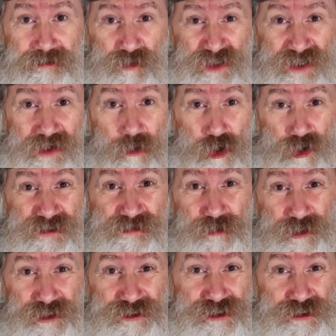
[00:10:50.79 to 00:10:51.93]
Well,
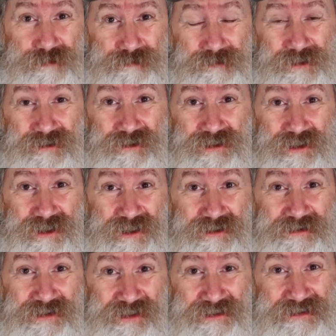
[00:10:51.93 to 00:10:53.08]
Hogswatch
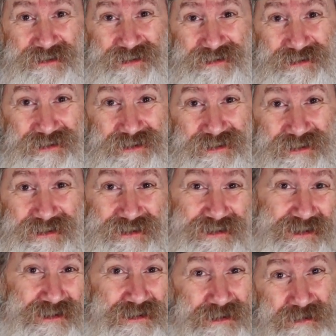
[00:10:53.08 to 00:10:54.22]
night
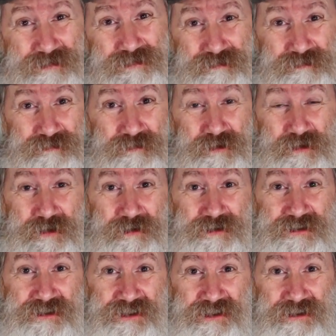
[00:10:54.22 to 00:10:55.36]
is
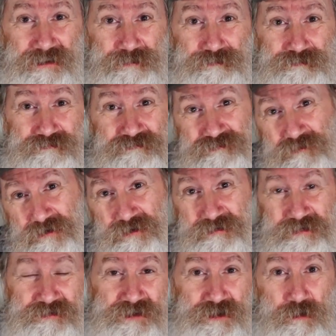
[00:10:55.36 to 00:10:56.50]
still
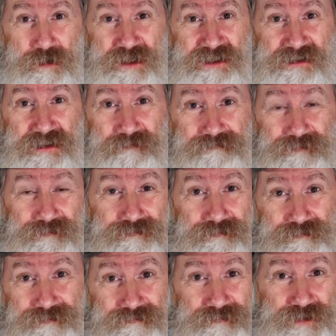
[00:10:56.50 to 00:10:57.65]
2 weeks
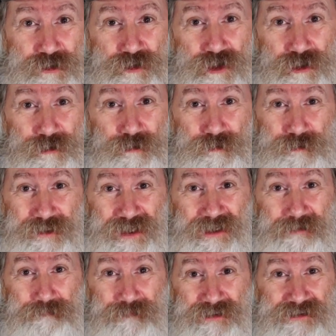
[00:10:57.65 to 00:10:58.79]
to go,
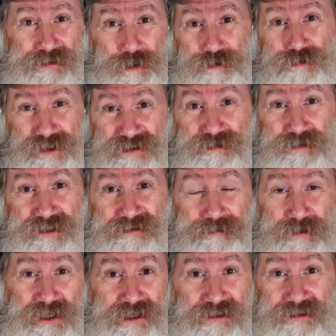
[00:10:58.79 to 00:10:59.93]
yeah. It's not Christmas,
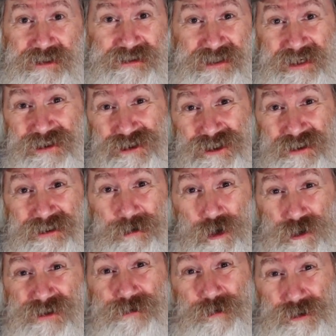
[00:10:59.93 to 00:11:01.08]
that's actually
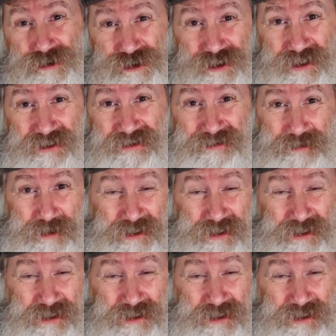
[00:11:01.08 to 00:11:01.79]
Hogswatch night.